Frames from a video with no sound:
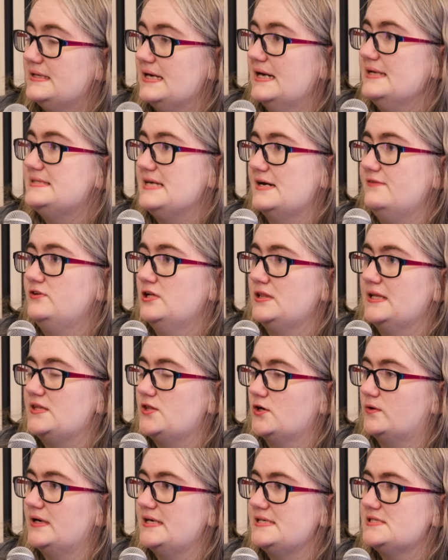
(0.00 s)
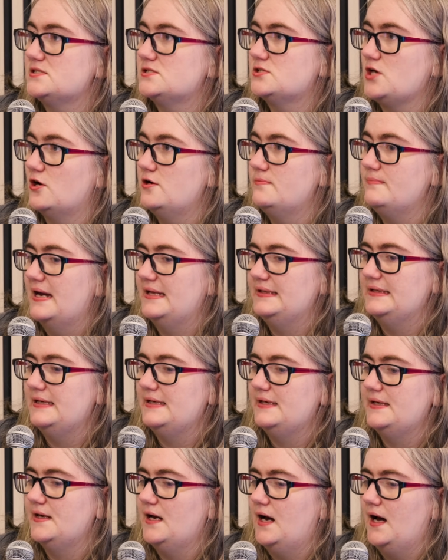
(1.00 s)
Yeah, definitely. There is so
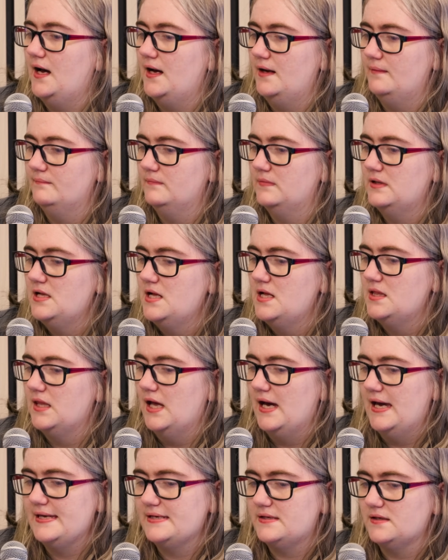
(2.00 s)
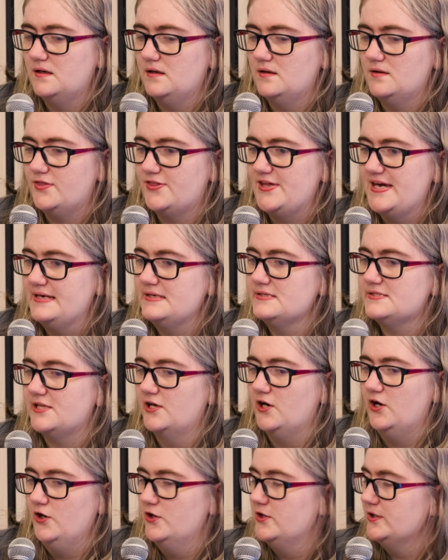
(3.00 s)
many um, like things
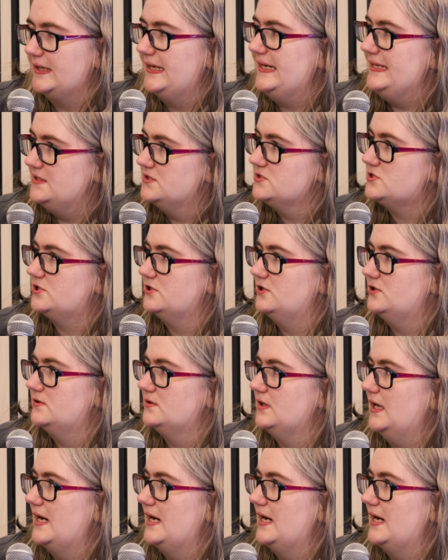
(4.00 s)
that hook into